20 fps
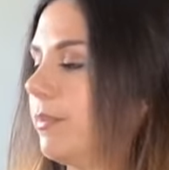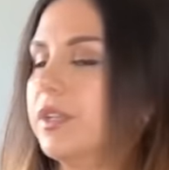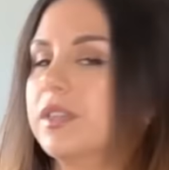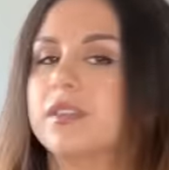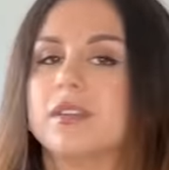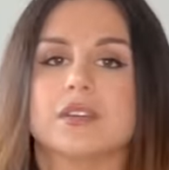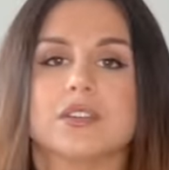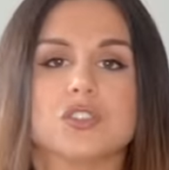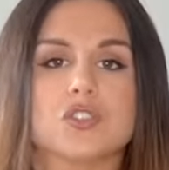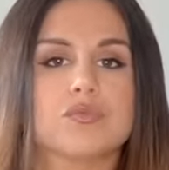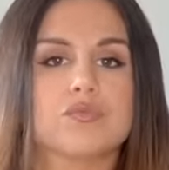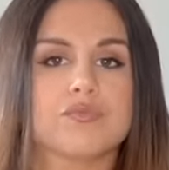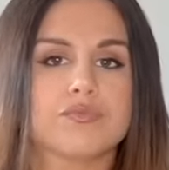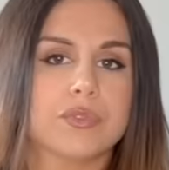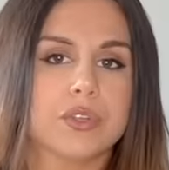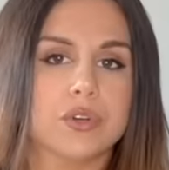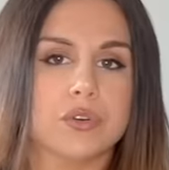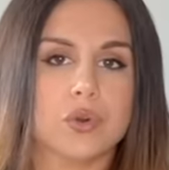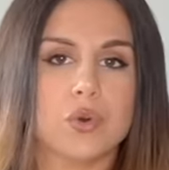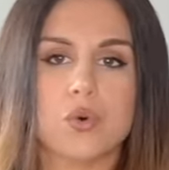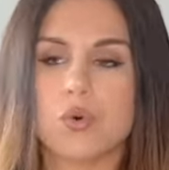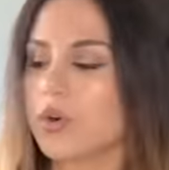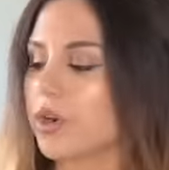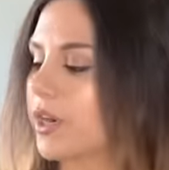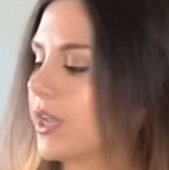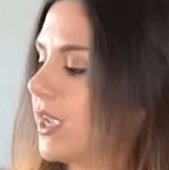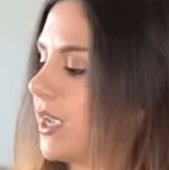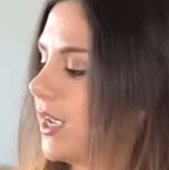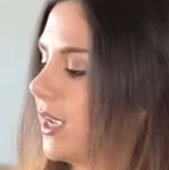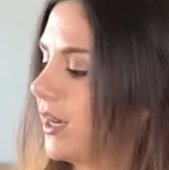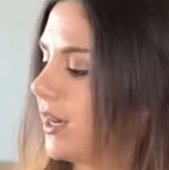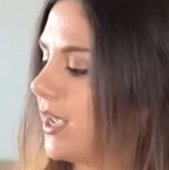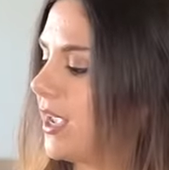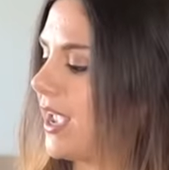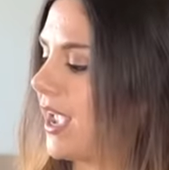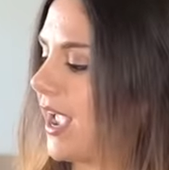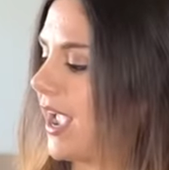put the little cord in,